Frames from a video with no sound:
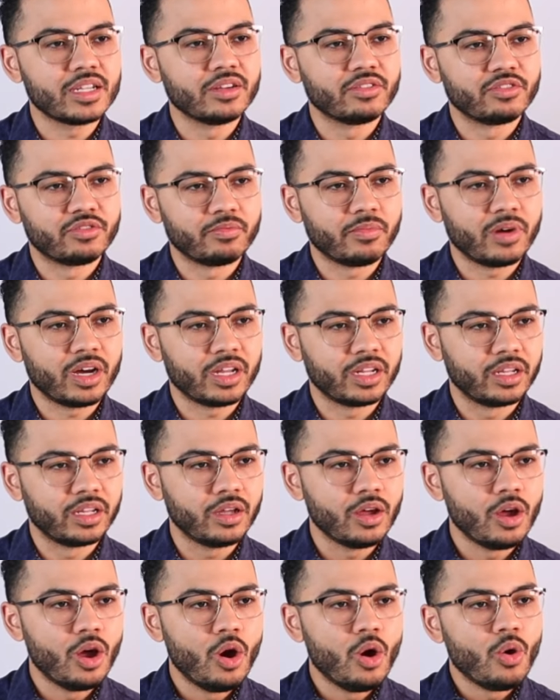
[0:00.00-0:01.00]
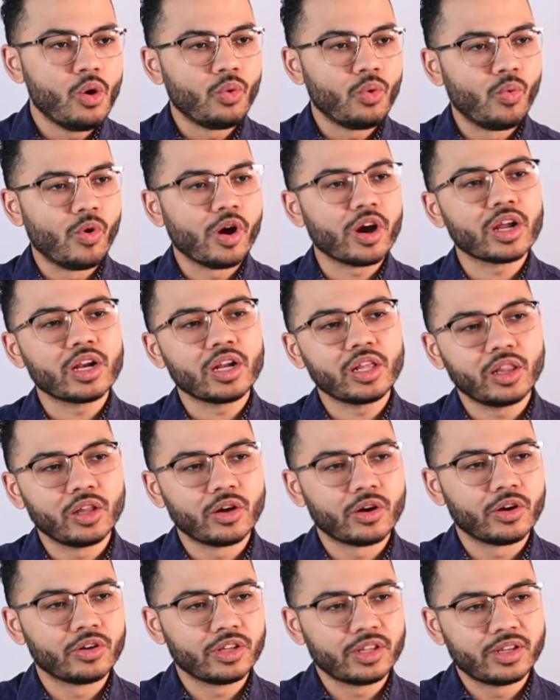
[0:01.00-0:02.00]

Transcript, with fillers: of money, we're going to learn the